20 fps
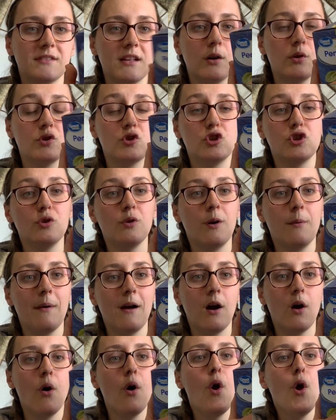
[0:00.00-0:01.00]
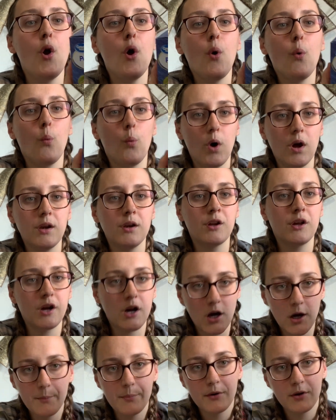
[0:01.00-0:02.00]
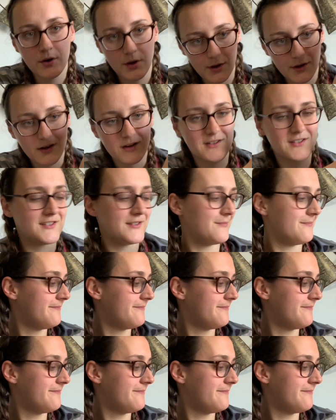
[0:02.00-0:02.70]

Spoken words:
out to about 1 cup cooked.